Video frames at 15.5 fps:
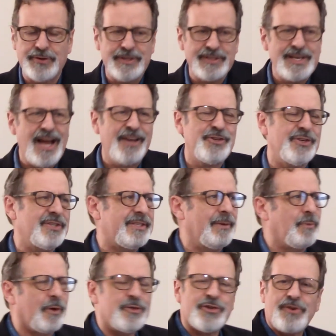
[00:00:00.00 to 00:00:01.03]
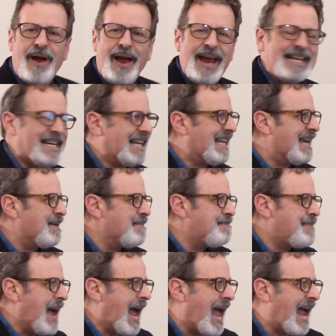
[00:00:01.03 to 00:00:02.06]
It's not just that we're trying to get
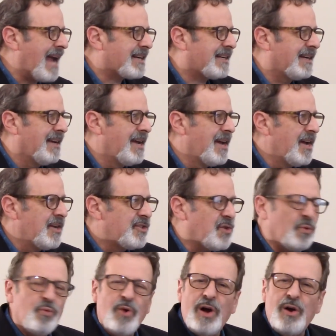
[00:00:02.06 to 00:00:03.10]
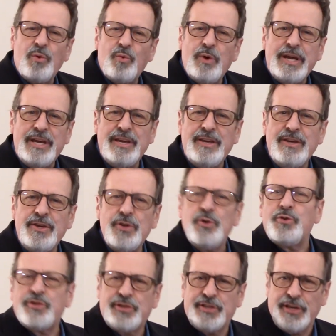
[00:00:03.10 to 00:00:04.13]
back to what we
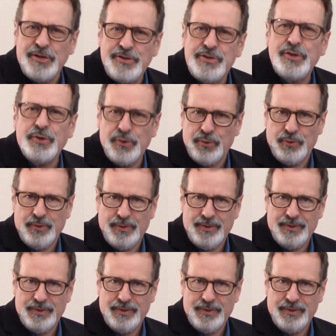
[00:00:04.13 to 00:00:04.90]
used to do,